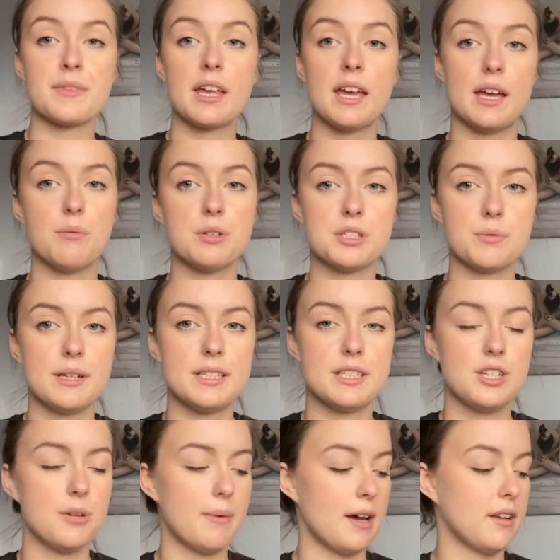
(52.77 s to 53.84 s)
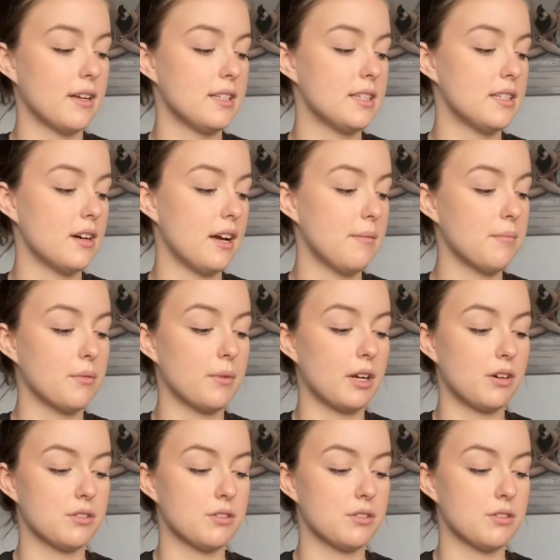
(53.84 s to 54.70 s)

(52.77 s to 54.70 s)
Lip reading: It was £22.99, but when I got